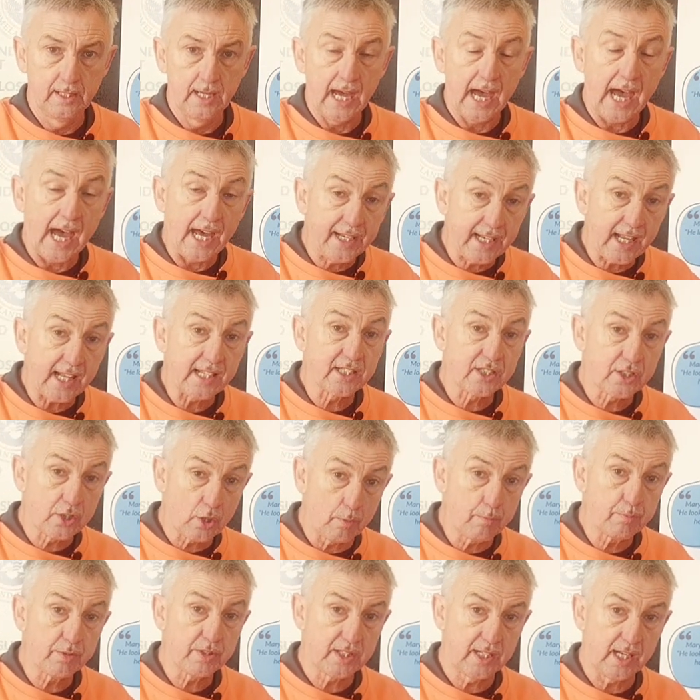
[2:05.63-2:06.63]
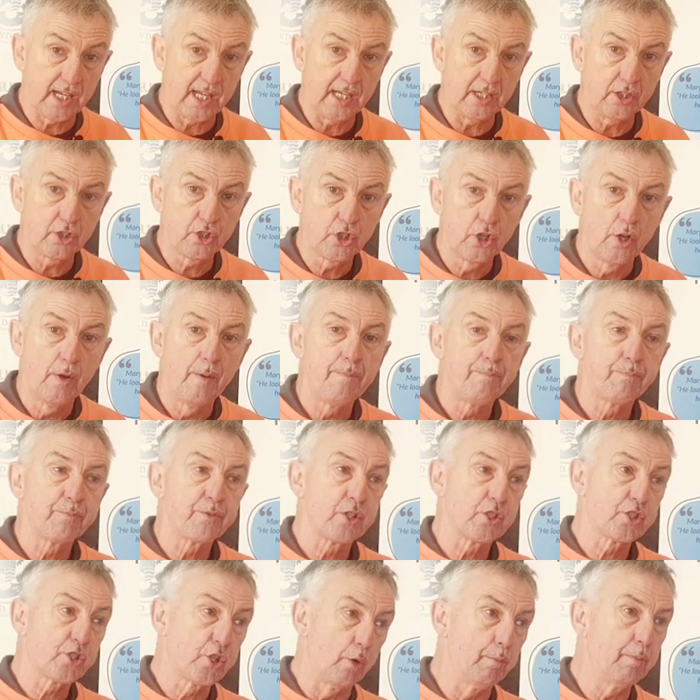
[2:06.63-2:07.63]
And at some stage,
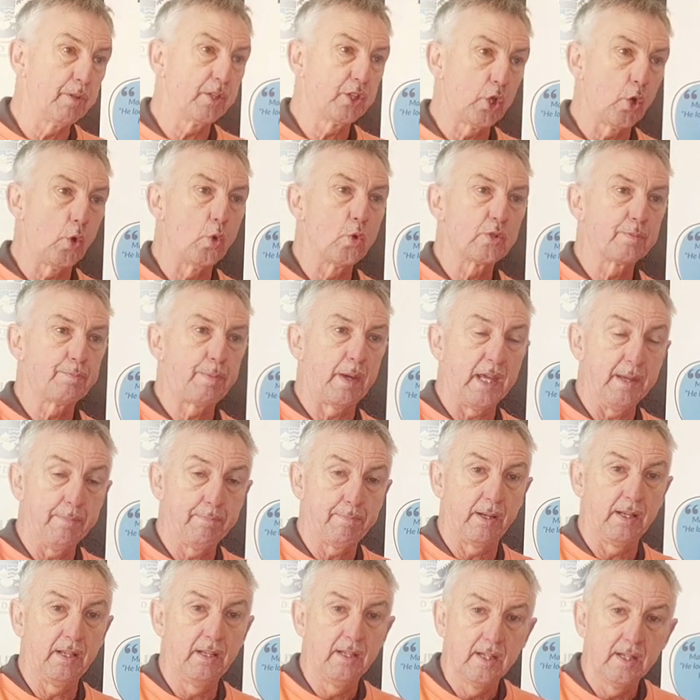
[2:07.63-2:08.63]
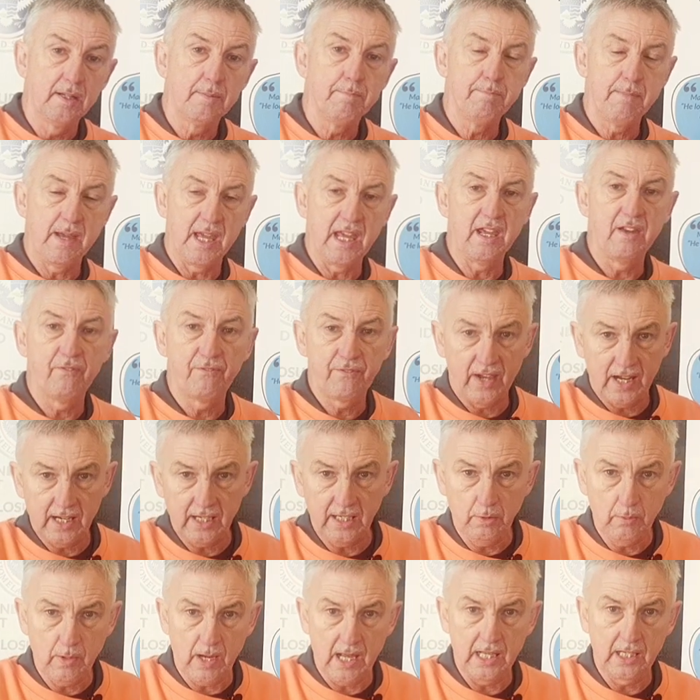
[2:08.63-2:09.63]
some of those people may
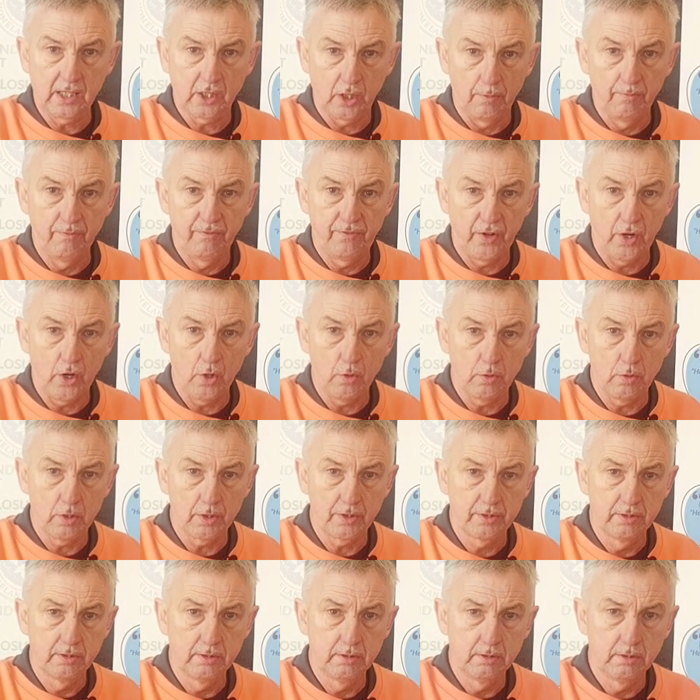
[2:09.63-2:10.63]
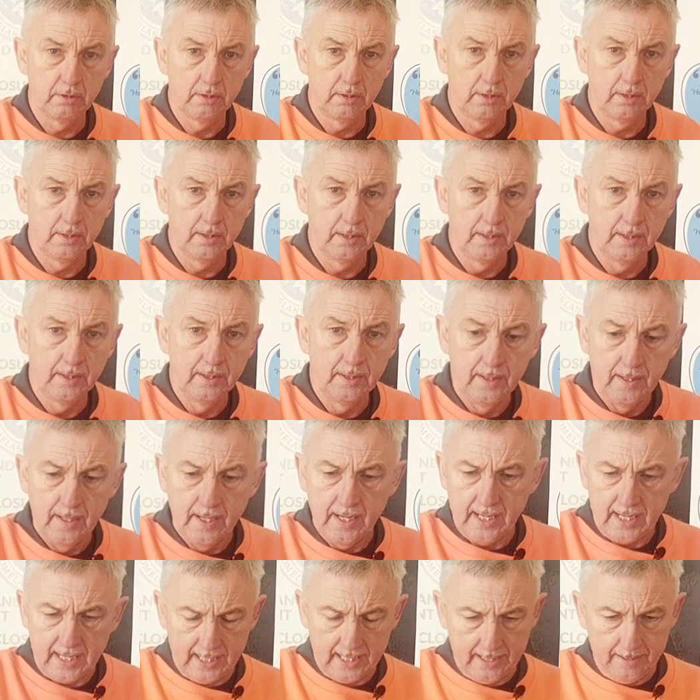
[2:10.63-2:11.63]
very well come forward.
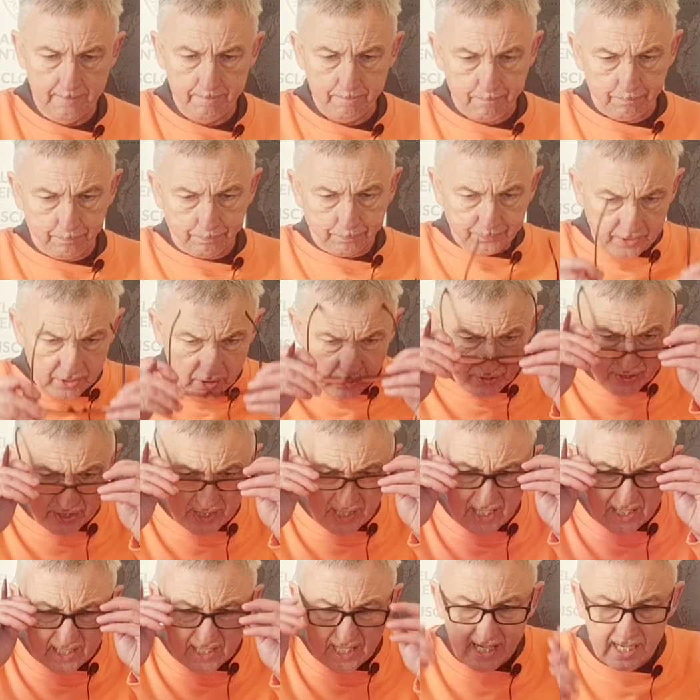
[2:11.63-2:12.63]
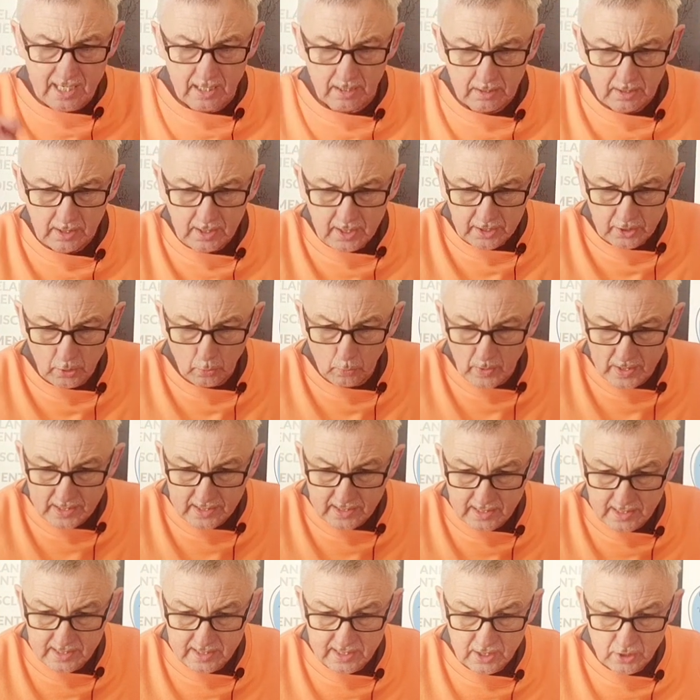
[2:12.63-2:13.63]
You see there, the
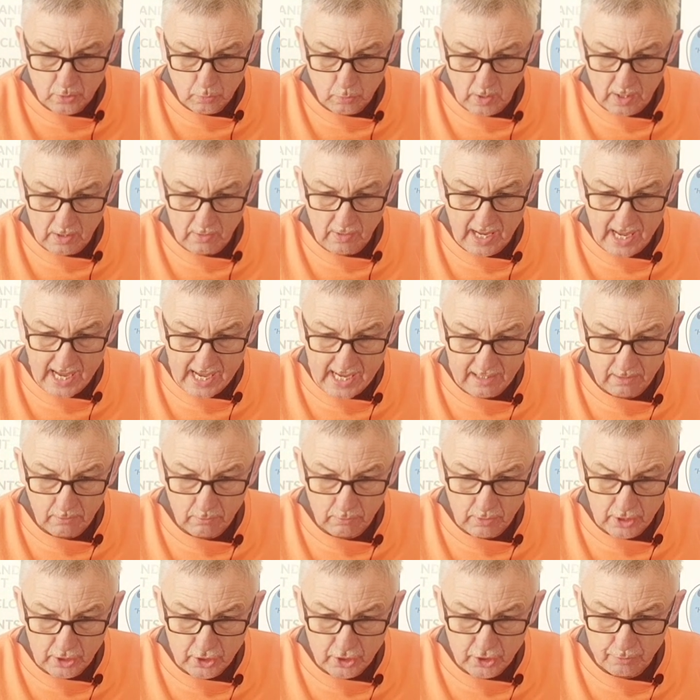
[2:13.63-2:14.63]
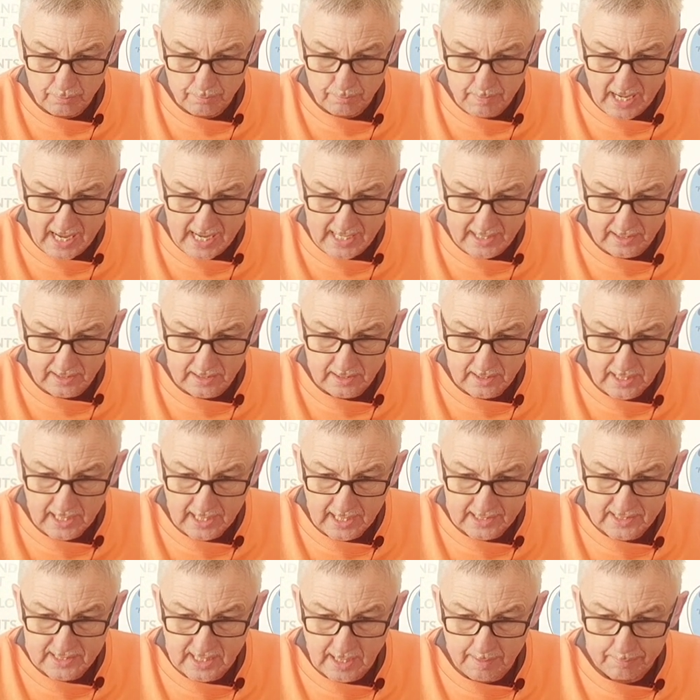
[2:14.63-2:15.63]
witnesses were Irish men,
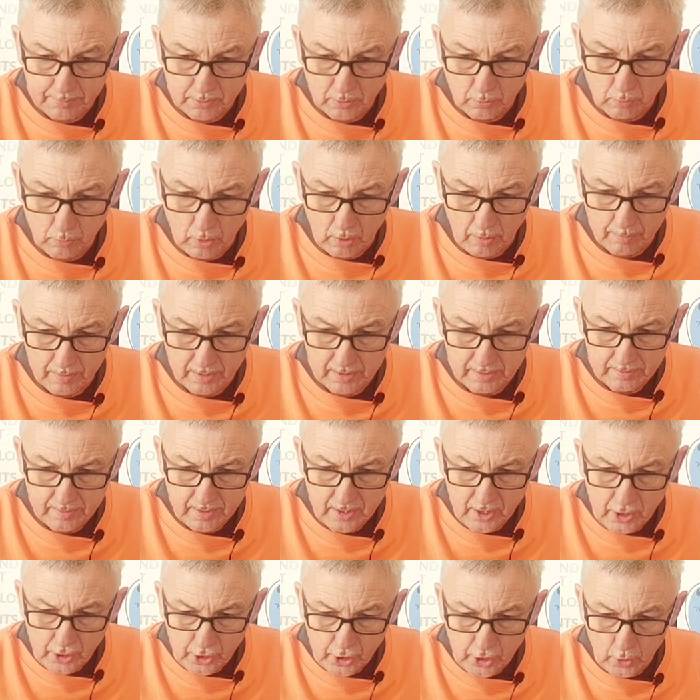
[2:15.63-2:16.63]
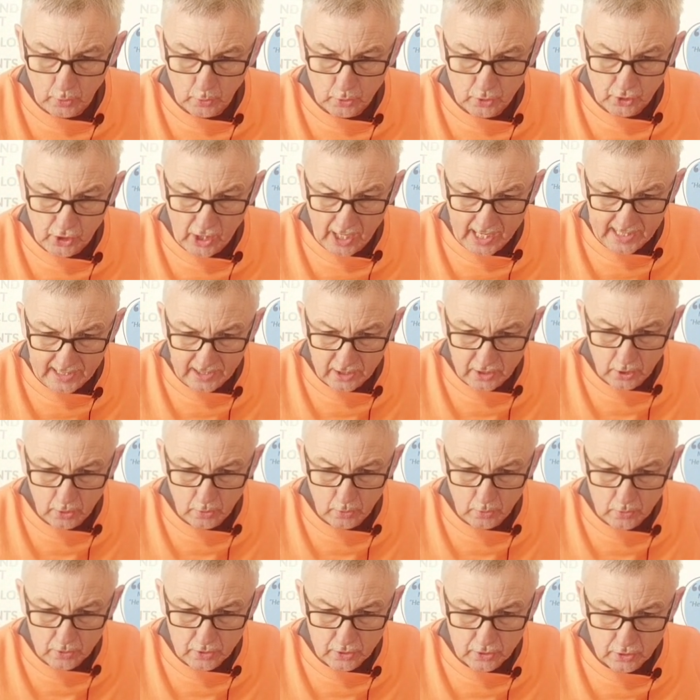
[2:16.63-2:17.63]
except the woman you tried
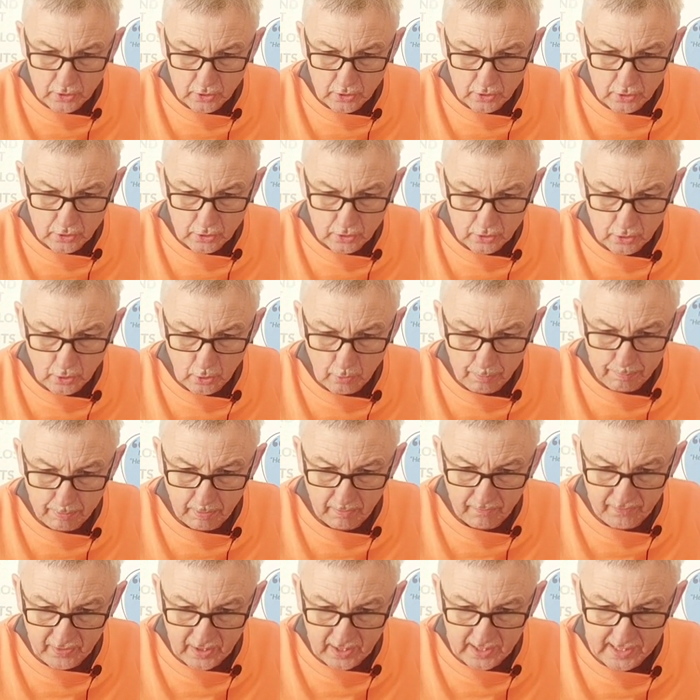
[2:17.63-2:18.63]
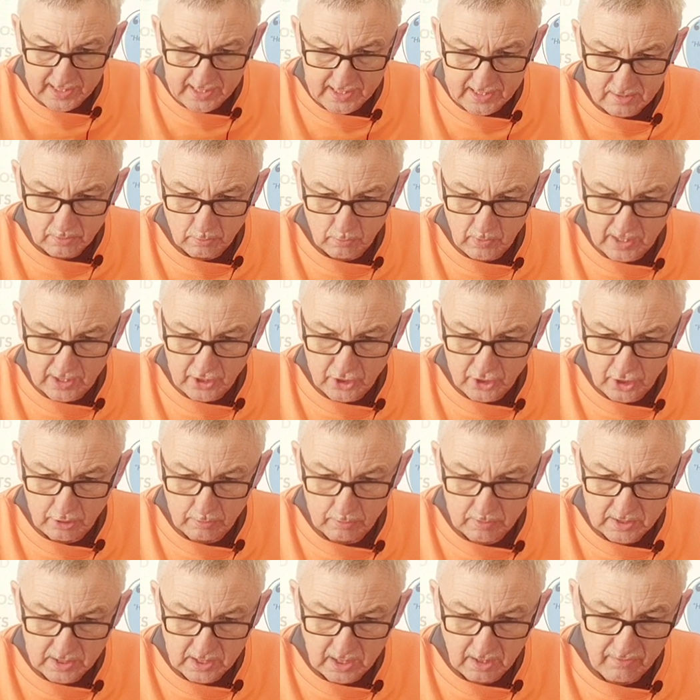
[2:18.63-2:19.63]
to supervise when she
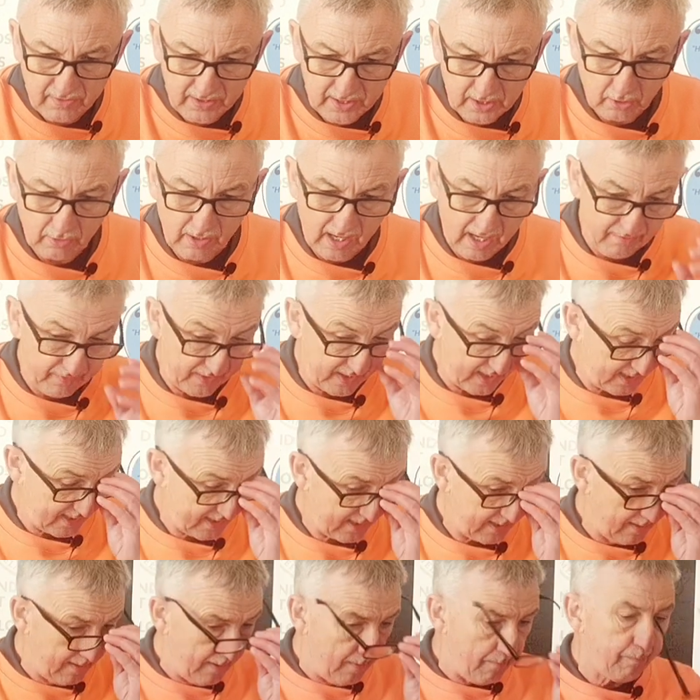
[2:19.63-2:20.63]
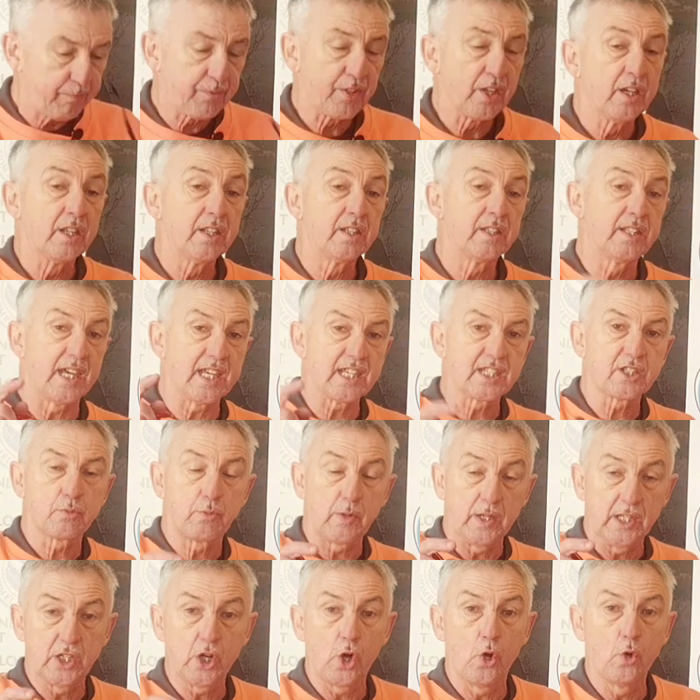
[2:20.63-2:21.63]
was giving her evidence. This
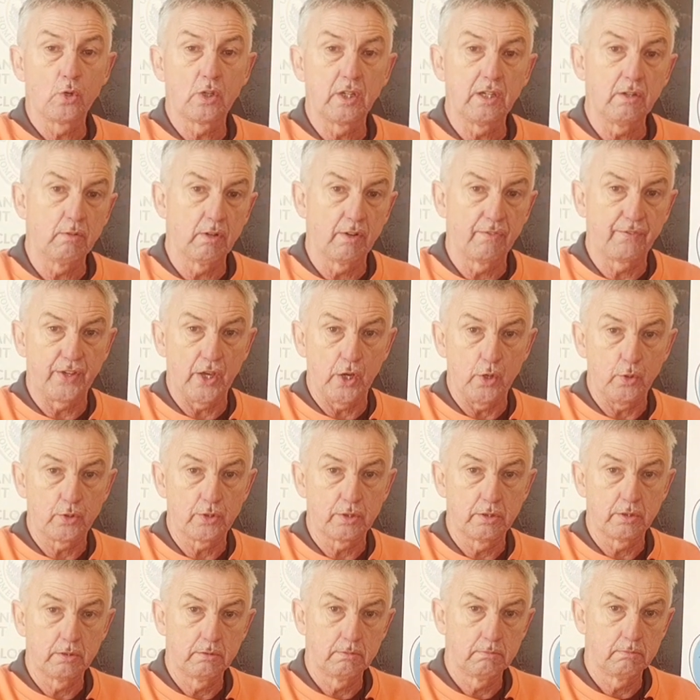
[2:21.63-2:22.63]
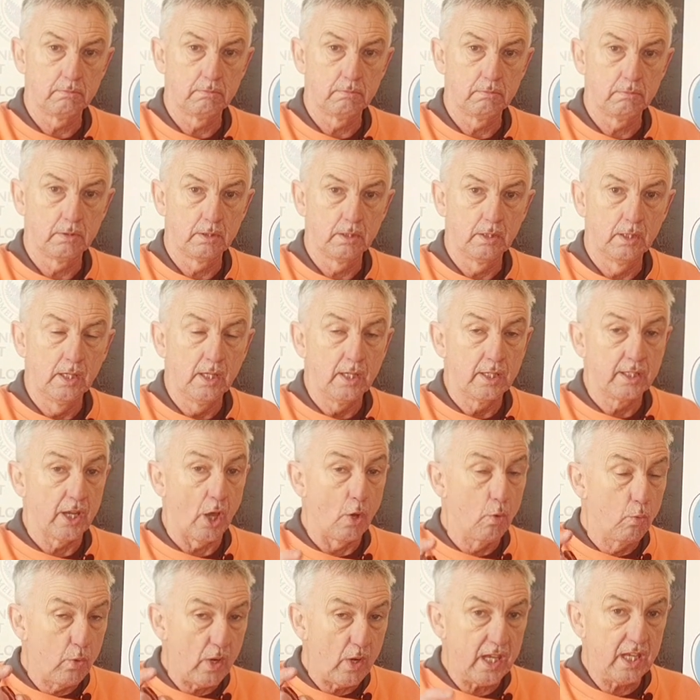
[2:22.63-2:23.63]
we totally refute. Now,
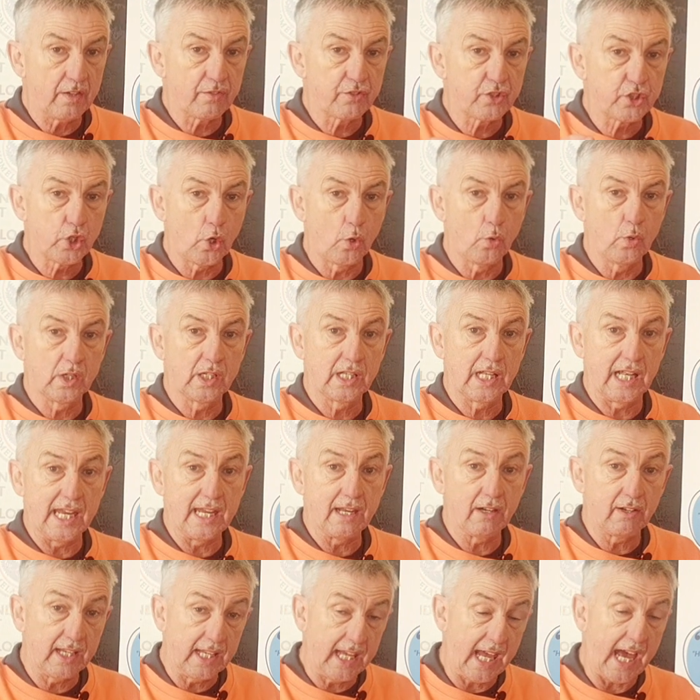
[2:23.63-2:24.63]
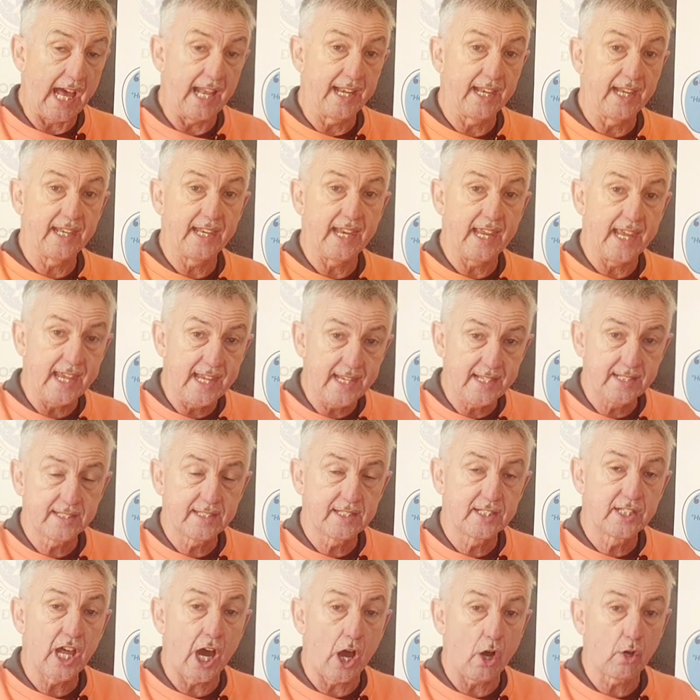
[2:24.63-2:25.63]
we have shown clearly, and it is
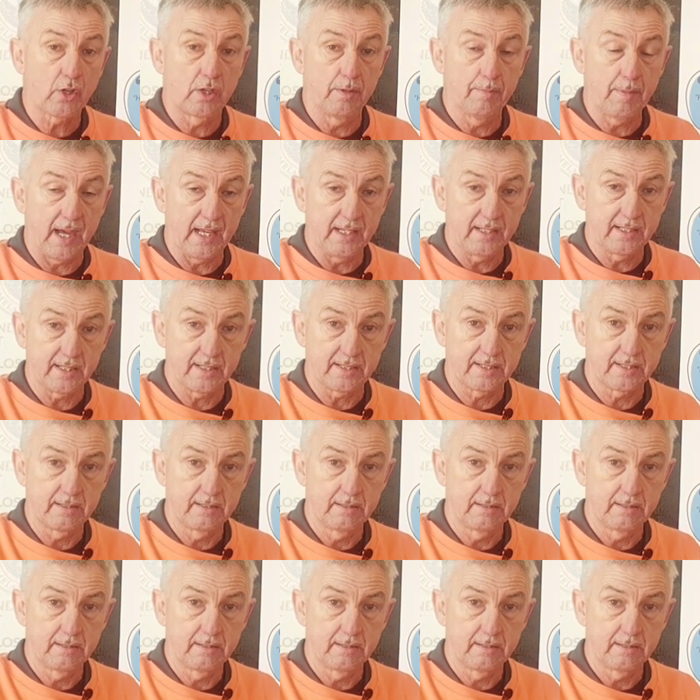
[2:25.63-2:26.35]
documented.